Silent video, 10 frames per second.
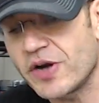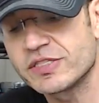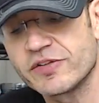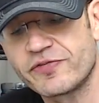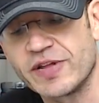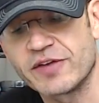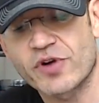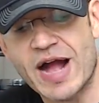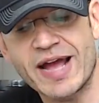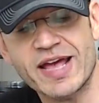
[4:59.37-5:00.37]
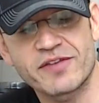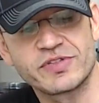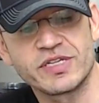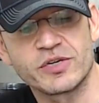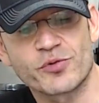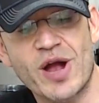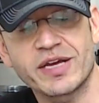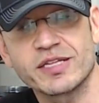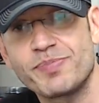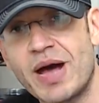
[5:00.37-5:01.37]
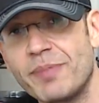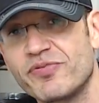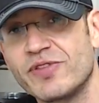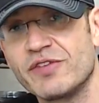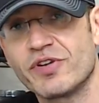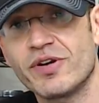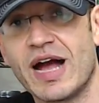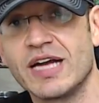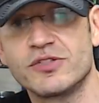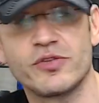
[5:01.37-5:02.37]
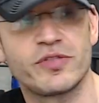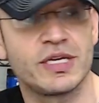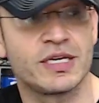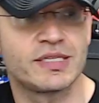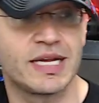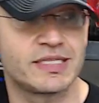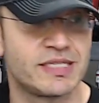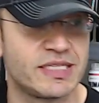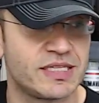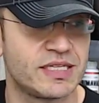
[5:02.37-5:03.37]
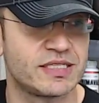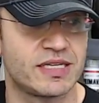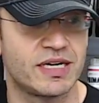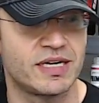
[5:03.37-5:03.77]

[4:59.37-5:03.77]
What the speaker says: as the flavor, I have the Rocket Pop flavor. I do think that this is